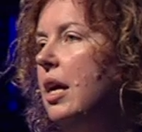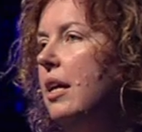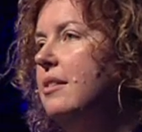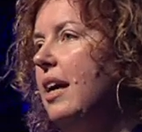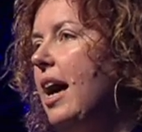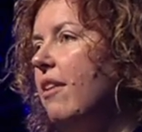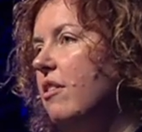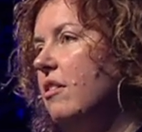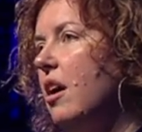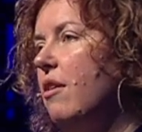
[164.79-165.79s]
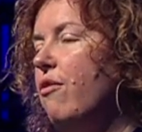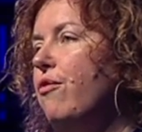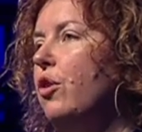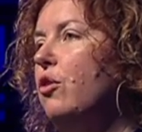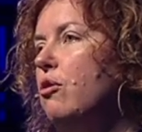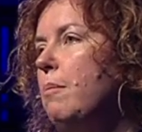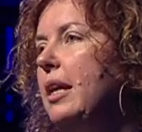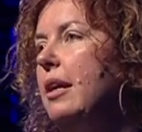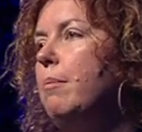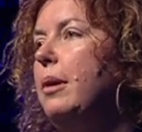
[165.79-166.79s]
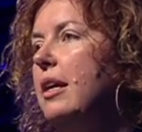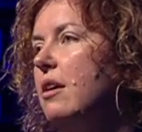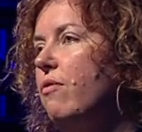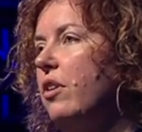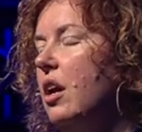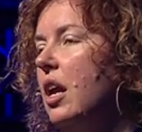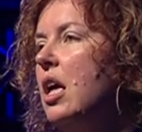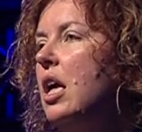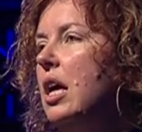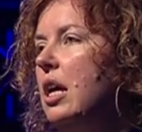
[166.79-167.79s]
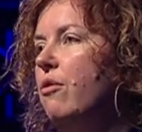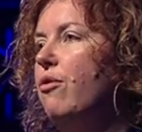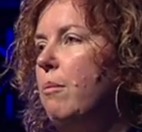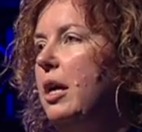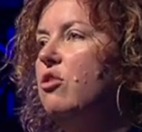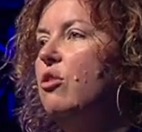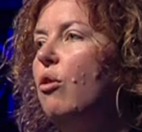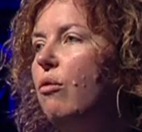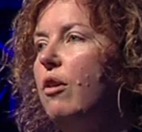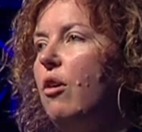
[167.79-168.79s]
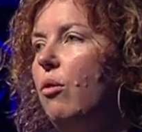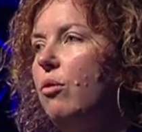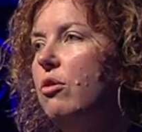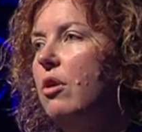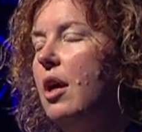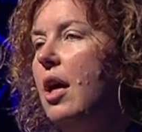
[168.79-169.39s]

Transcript: is they had this kind of fundamental belief in kind of information overload.